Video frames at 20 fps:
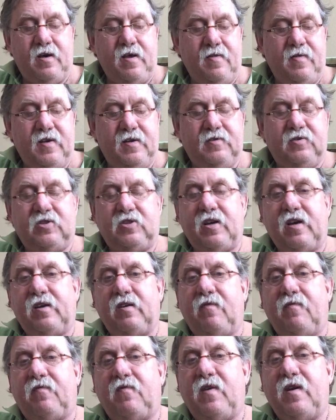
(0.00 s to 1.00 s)
and then
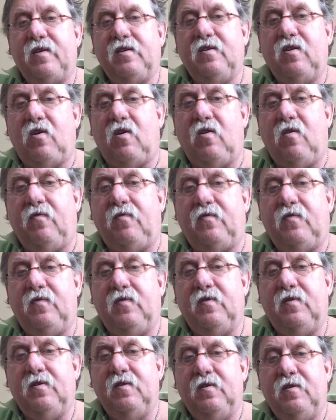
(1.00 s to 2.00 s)
2nd fret golf,
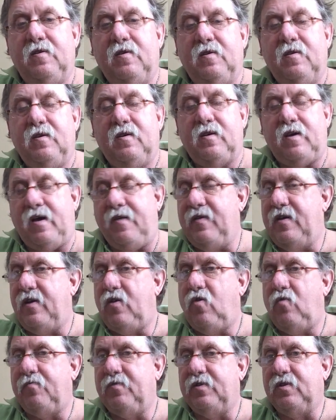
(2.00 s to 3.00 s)
and
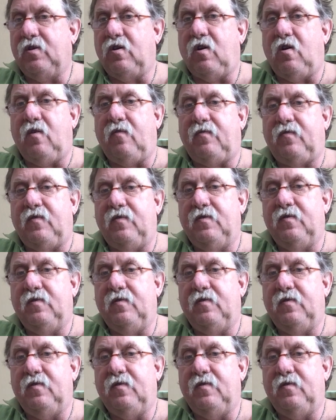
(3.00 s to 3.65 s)
then open golf.